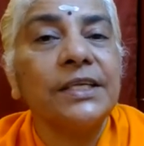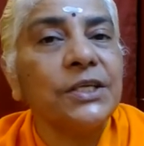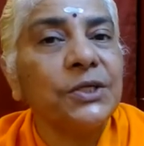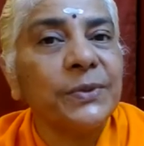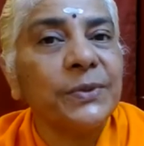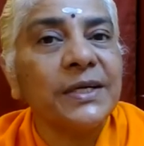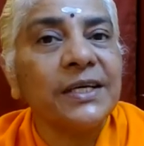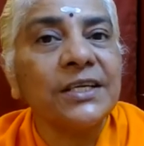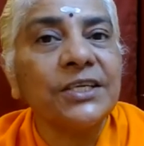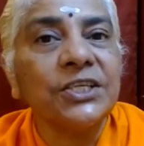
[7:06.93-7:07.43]

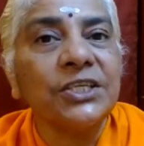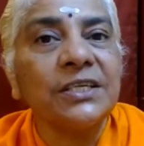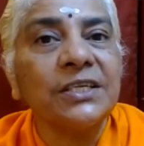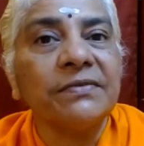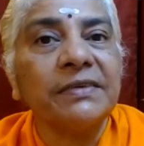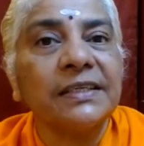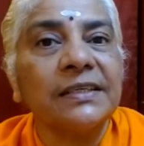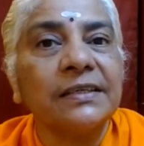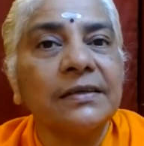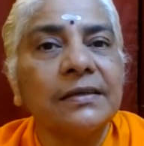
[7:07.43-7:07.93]
you are
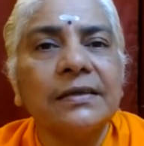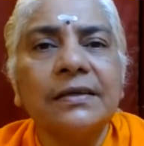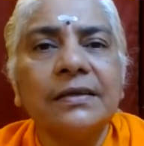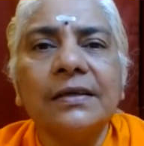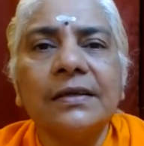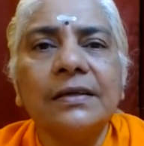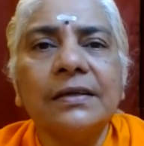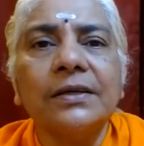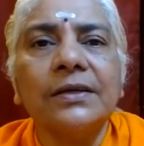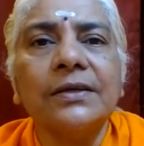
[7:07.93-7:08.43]
Shiva,
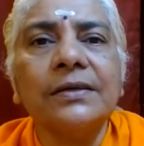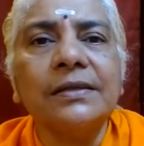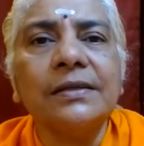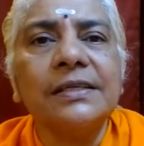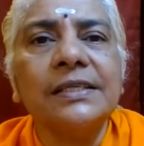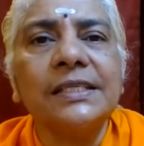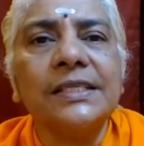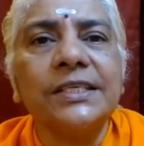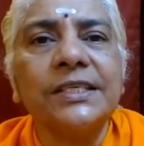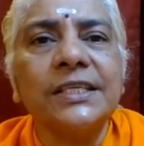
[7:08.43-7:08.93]
not
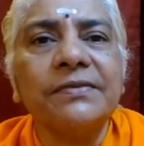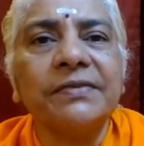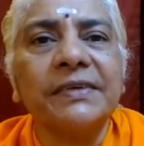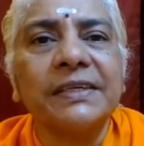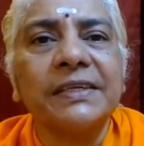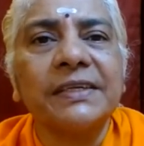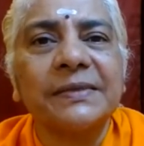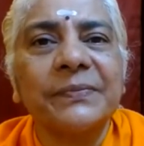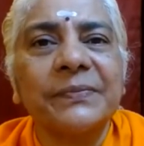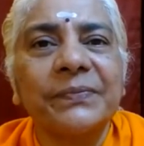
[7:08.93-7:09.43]
this
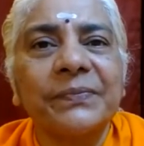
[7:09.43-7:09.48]
Jiva.